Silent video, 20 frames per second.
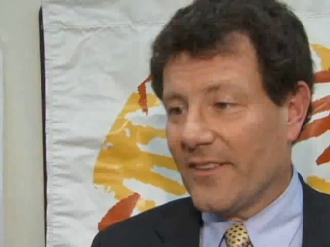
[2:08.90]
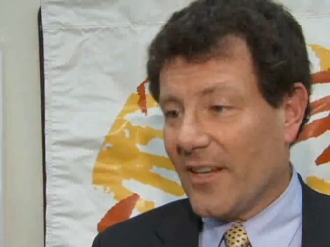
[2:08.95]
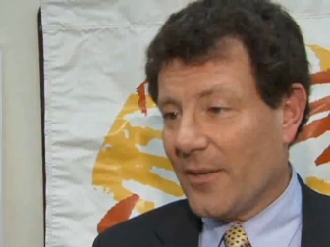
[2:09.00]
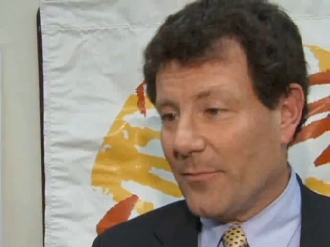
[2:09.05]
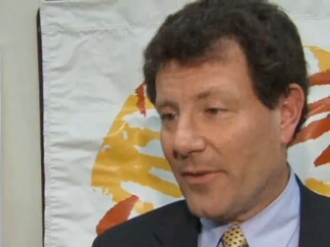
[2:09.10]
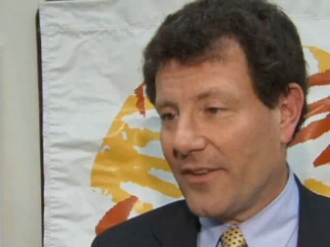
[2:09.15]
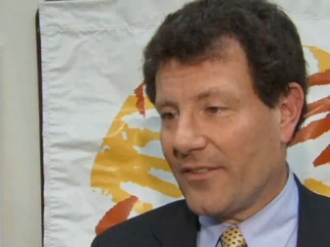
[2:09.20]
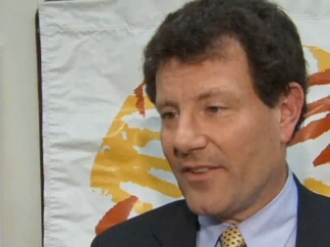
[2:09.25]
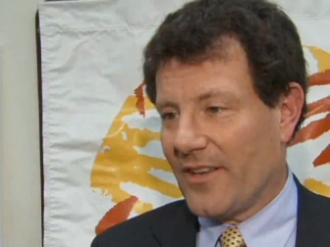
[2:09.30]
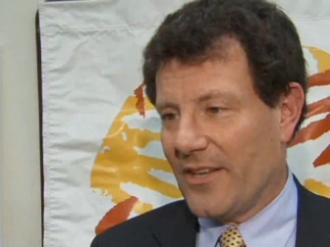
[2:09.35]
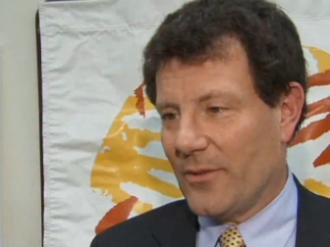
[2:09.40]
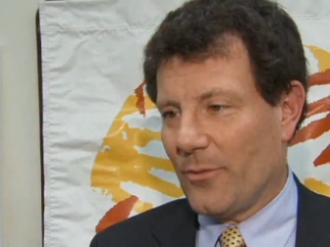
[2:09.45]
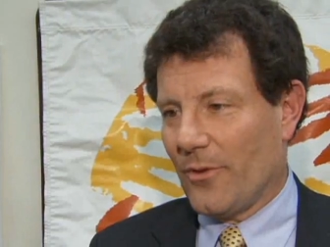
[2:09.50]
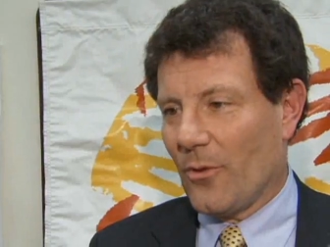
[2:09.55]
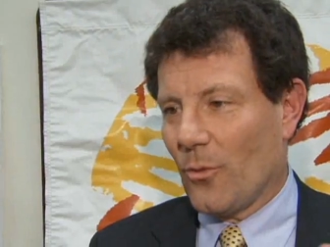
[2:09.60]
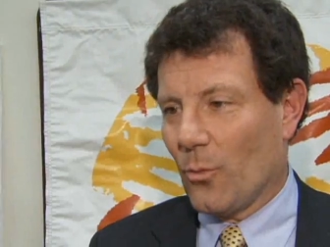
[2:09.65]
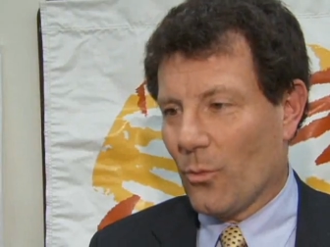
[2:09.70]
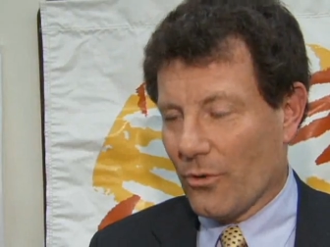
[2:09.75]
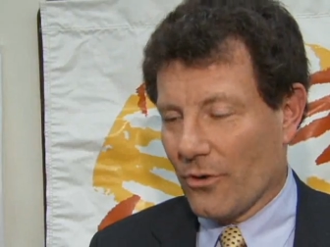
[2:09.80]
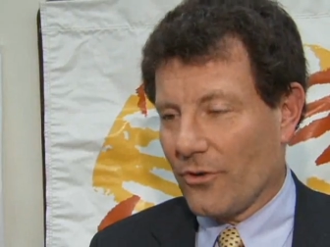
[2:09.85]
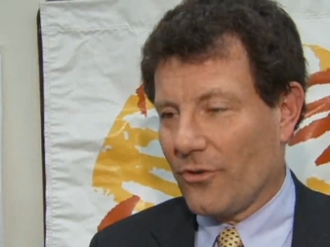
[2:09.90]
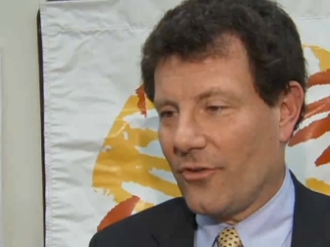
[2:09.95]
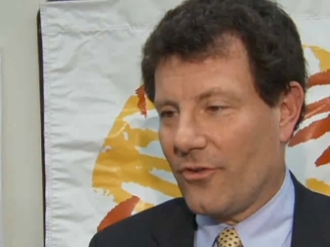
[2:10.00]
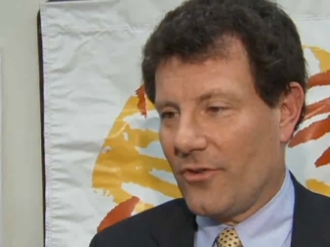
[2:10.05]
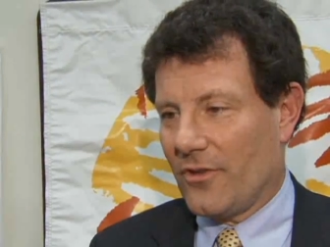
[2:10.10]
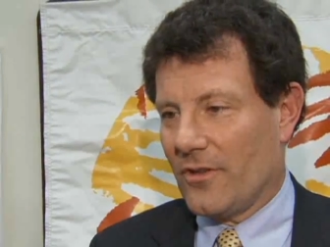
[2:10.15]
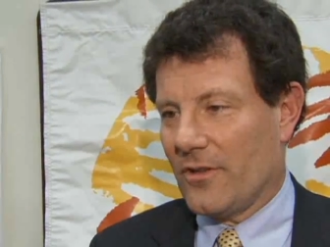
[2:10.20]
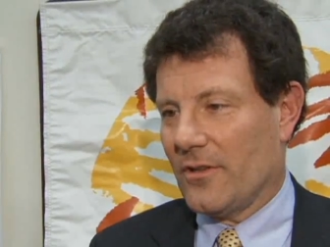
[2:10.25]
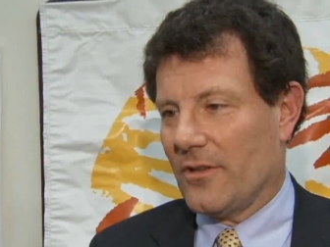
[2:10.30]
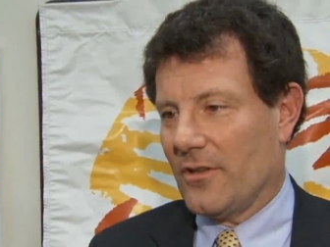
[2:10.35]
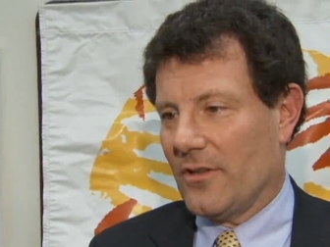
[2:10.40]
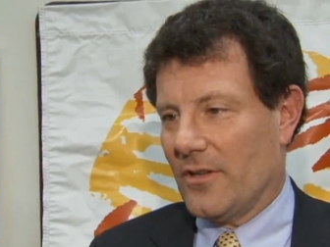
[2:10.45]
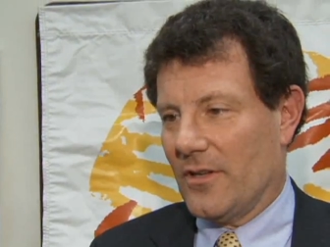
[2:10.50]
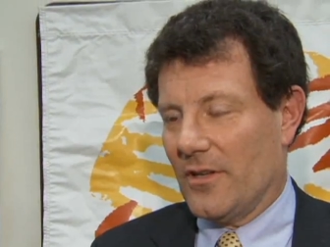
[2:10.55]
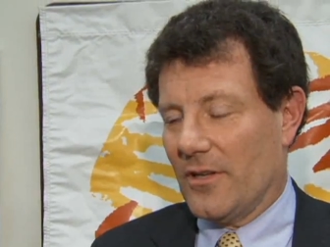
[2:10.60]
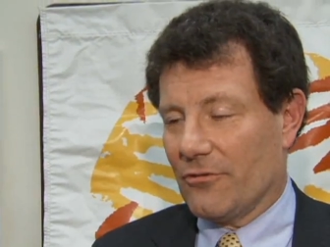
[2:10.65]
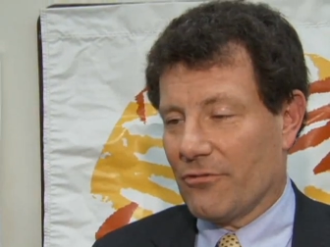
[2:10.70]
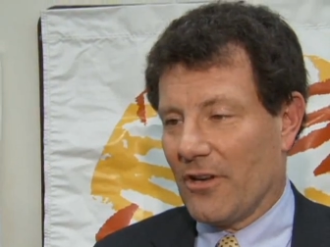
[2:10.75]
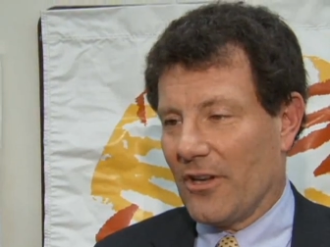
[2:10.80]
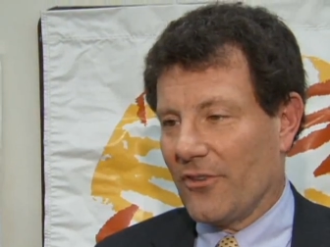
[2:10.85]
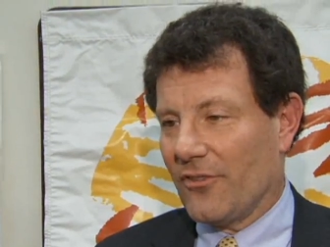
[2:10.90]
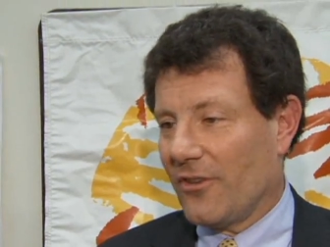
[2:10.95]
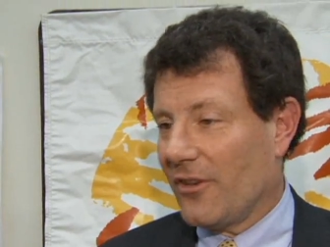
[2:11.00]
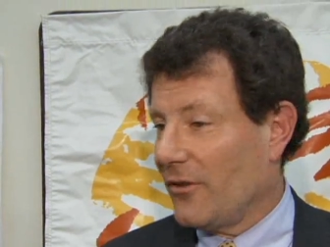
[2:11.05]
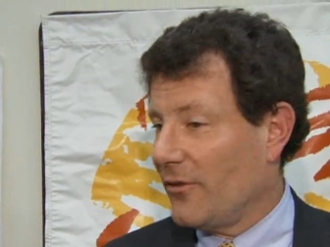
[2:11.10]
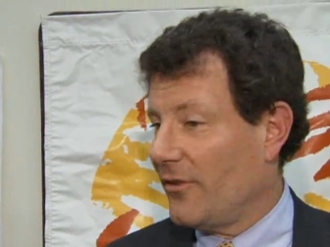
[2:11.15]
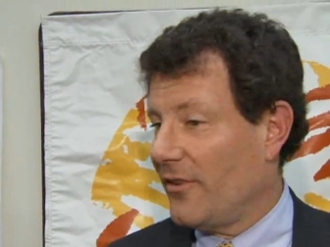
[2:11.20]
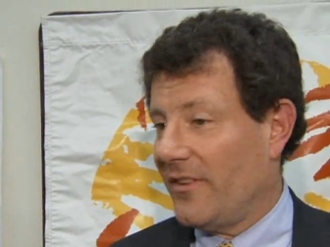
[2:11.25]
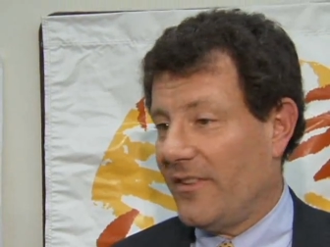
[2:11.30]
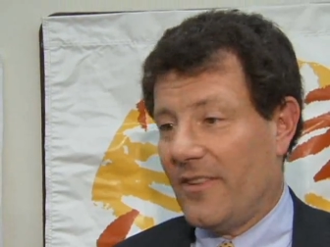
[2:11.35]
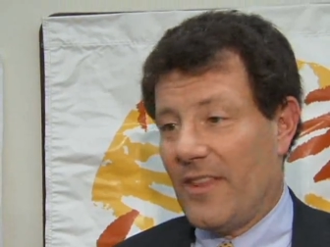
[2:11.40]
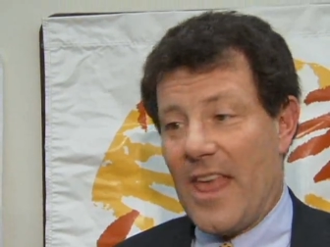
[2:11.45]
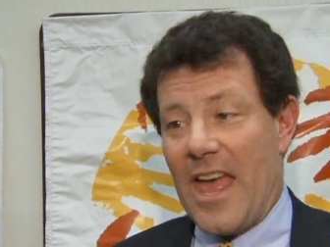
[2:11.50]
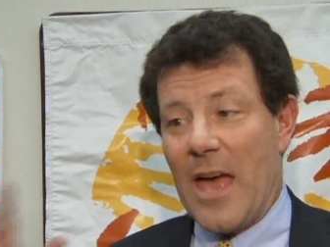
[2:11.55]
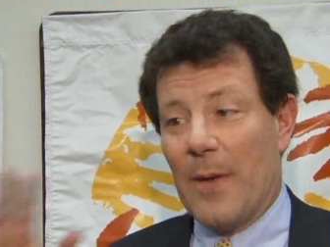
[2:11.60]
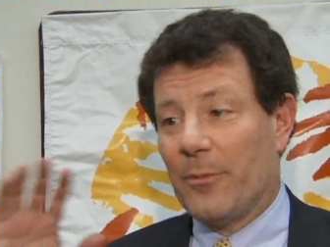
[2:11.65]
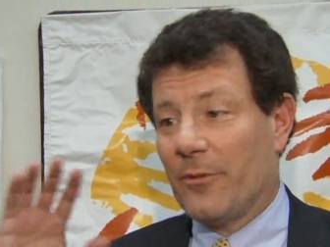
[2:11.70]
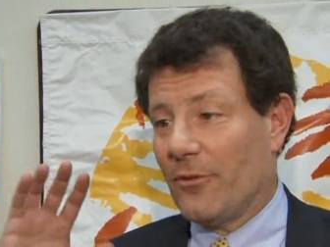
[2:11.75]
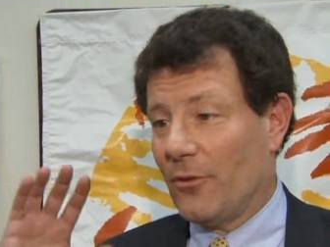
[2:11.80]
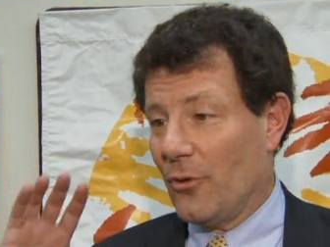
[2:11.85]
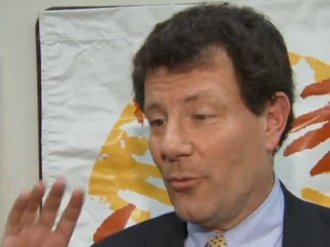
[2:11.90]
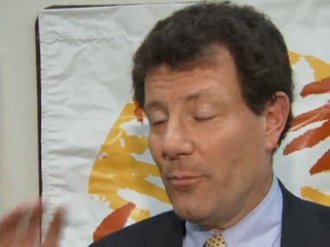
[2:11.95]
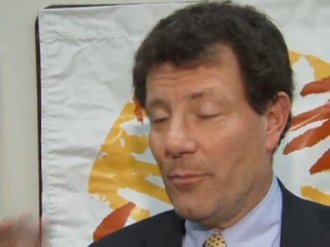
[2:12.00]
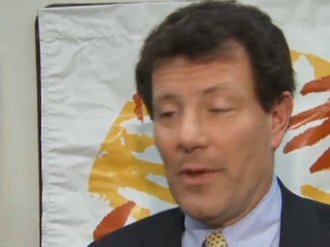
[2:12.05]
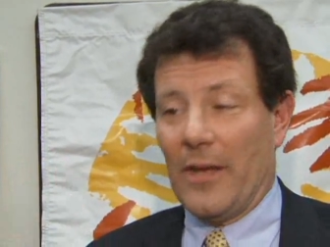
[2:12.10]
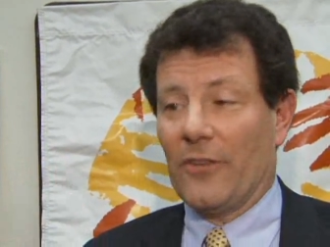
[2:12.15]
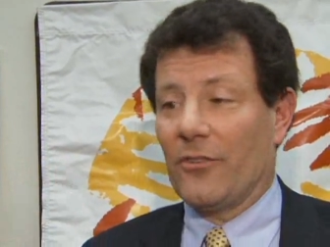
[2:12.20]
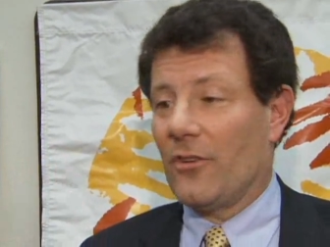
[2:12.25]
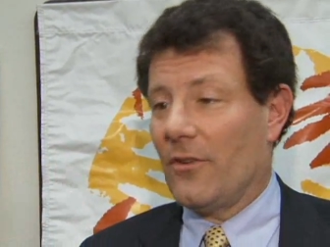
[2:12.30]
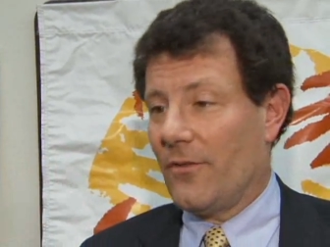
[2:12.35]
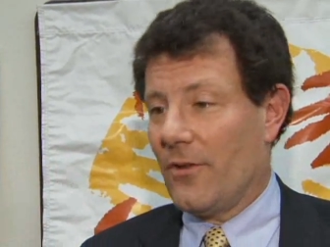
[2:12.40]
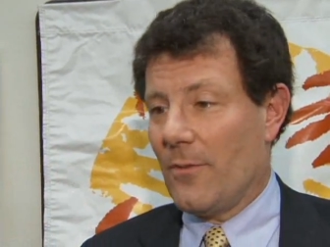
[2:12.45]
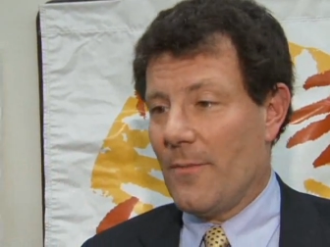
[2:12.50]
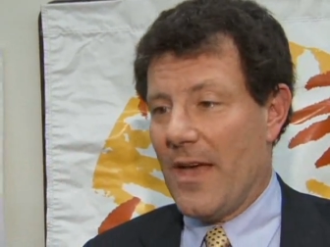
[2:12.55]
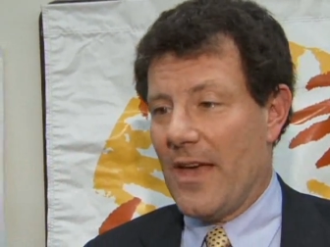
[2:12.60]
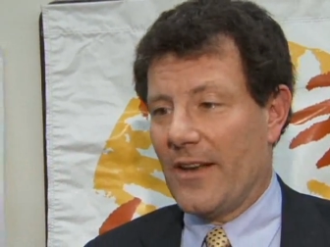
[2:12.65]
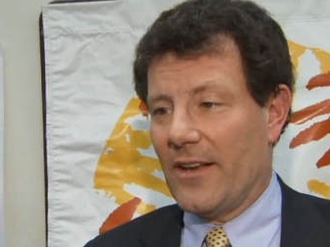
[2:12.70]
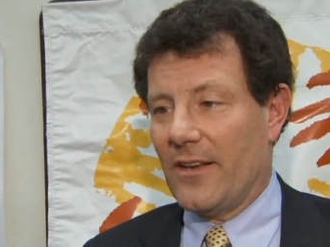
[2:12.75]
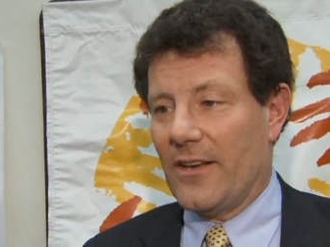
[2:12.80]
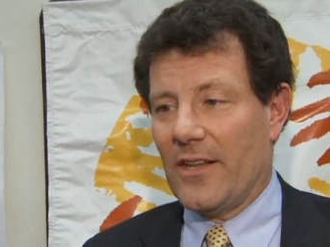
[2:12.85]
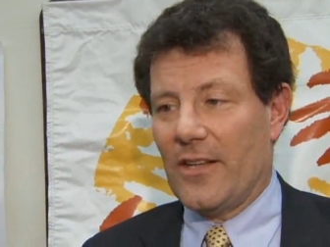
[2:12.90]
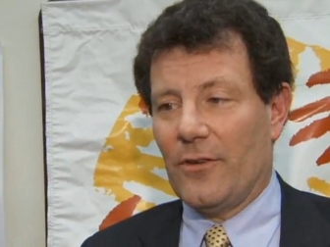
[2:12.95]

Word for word: Side by side with the worst uh, atrocities, you see the absolute best of humanity.